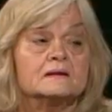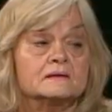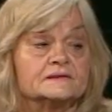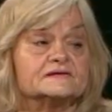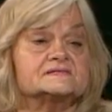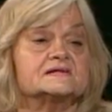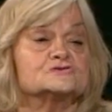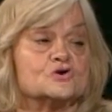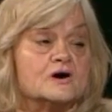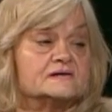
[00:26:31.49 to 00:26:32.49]
illness
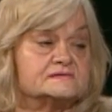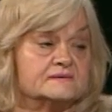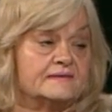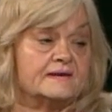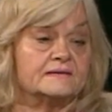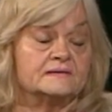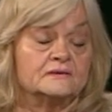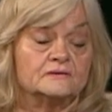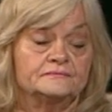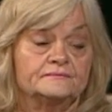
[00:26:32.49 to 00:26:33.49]
that's causing that, you
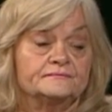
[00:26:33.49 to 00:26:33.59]
know?